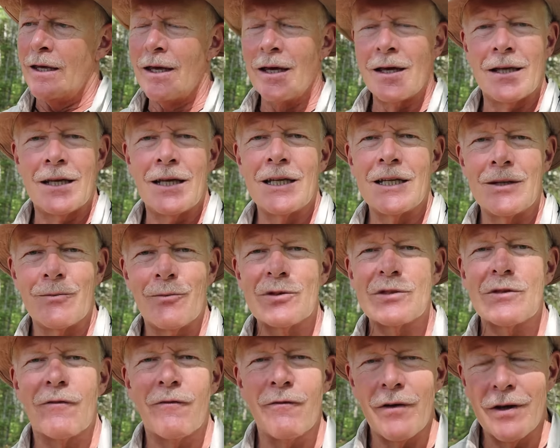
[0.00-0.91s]
Yeah, it
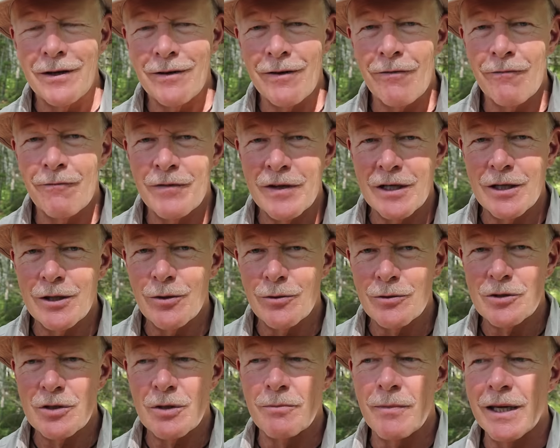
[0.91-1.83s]
was a fun
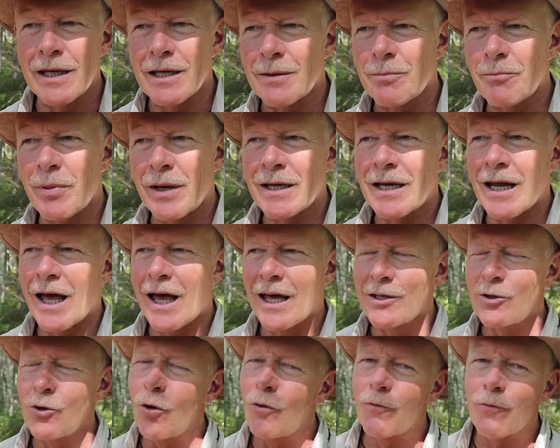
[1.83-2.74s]
video to make, but
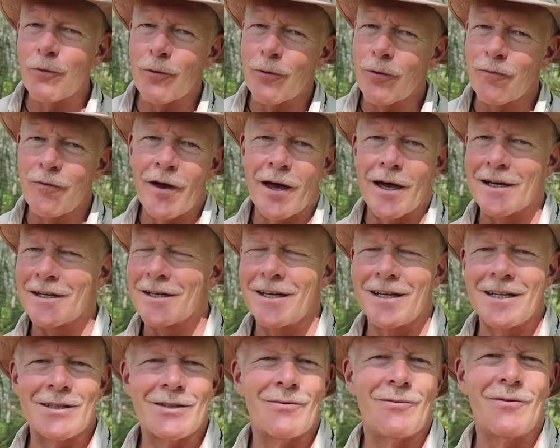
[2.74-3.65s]
I know for a fact
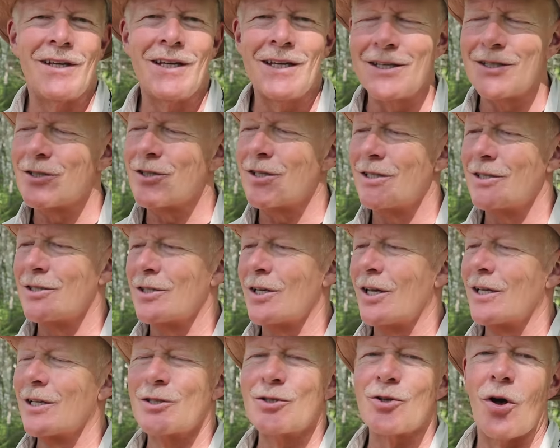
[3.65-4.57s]
it isn't
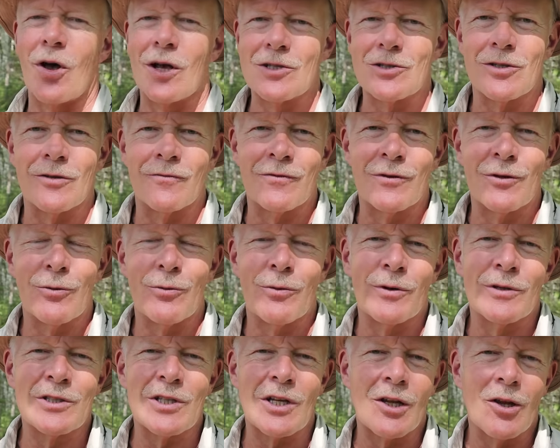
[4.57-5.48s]
exhaustive.
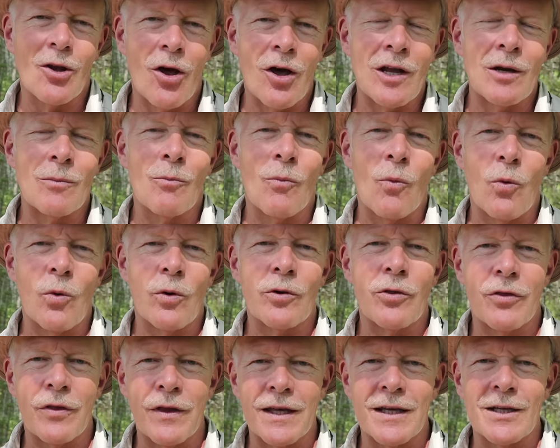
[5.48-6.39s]
There is a lot
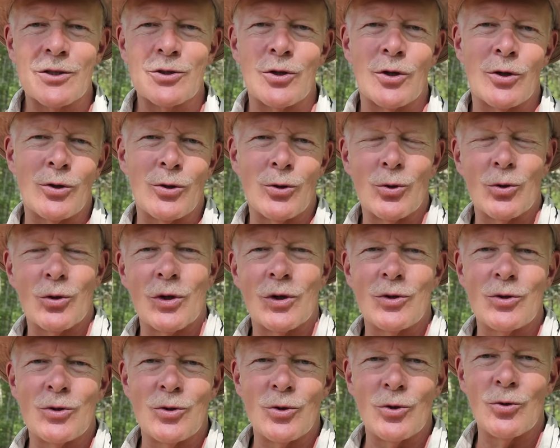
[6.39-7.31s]
more things you
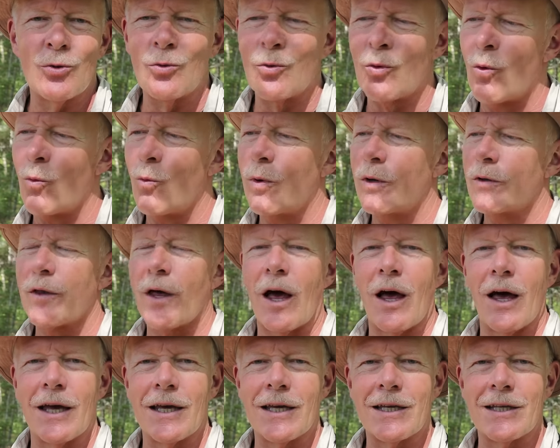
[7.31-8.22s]
can do with
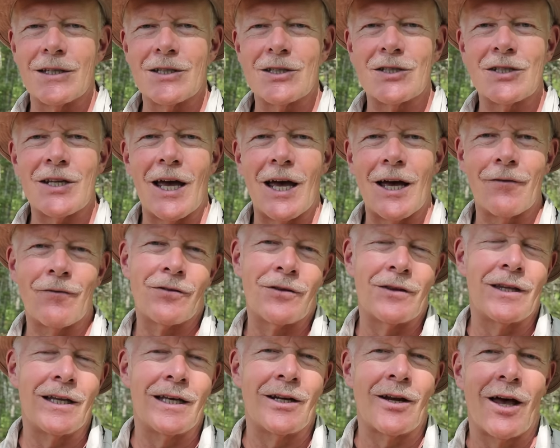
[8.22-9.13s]
a hiking staff
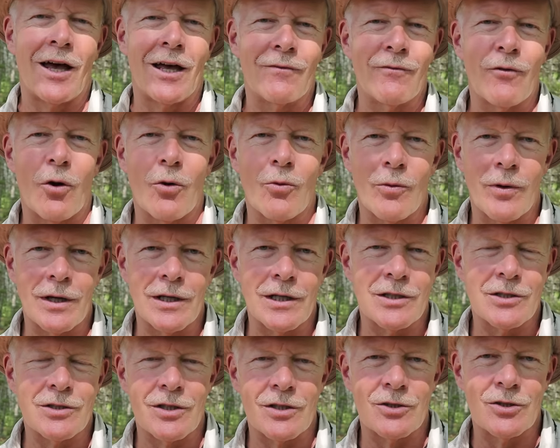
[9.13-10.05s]
than I've
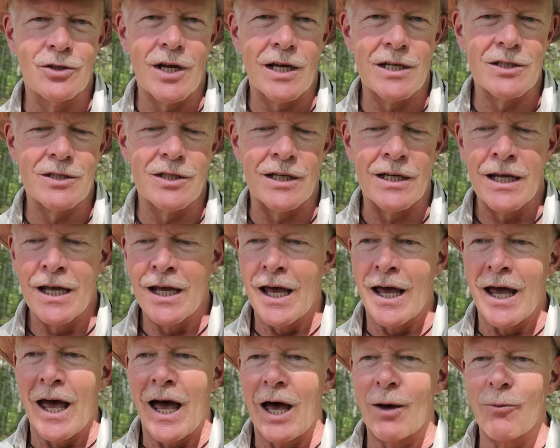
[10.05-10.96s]
already suggested.
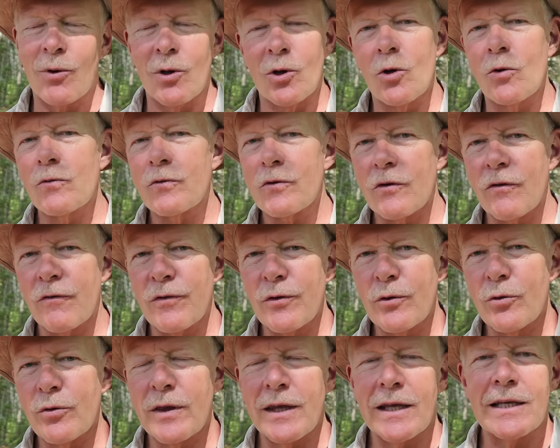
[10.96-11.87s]
I went over a
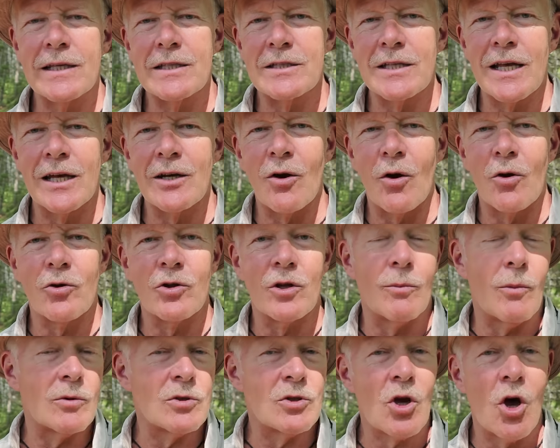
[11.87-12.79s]
few things that are
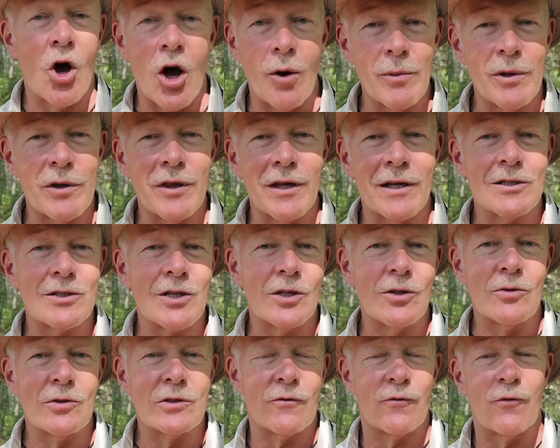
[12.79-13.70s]
the most common things
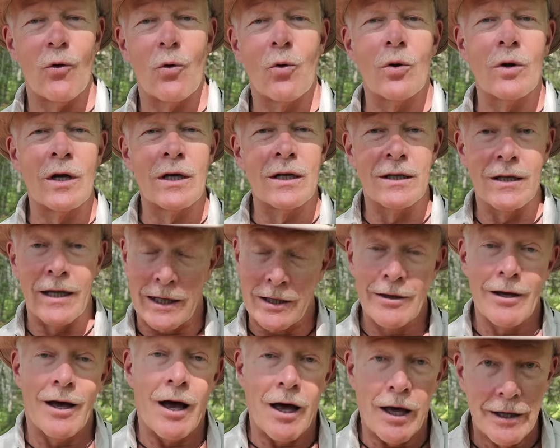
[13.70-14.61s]
I use it for,
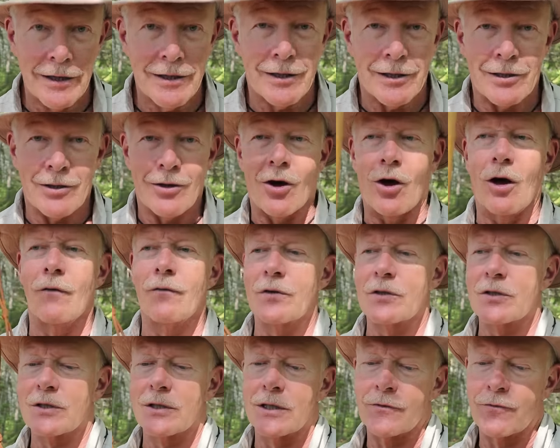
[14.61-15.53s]
like hiking,
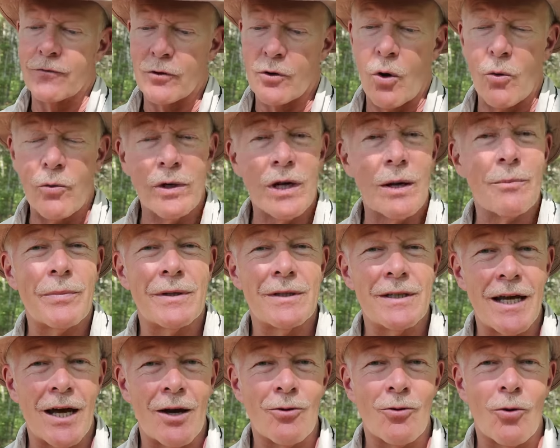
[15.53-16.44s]
obviously for going up
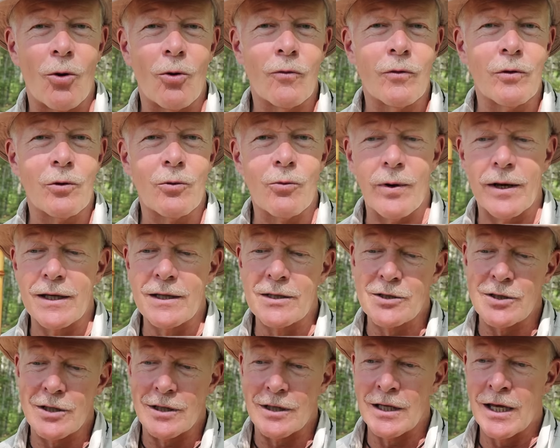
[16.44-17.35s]
and down over
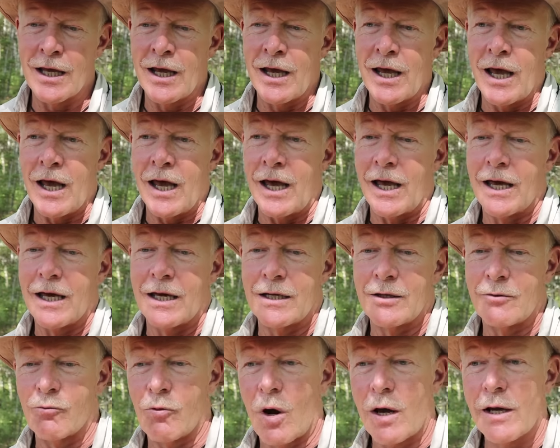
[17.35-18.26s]
grades and,
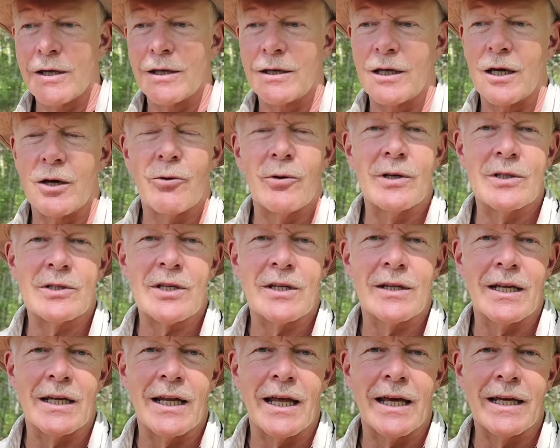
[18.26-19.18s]
and rocky areas
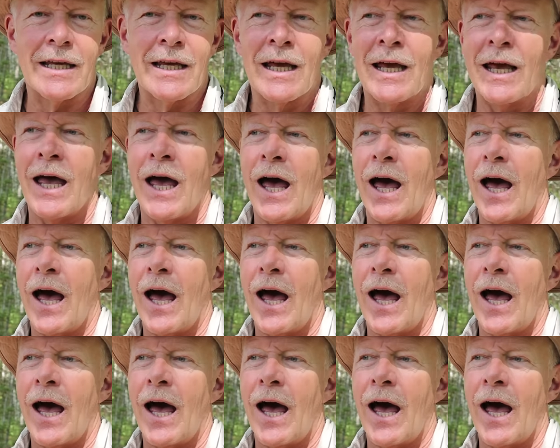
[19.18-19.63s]
and the like.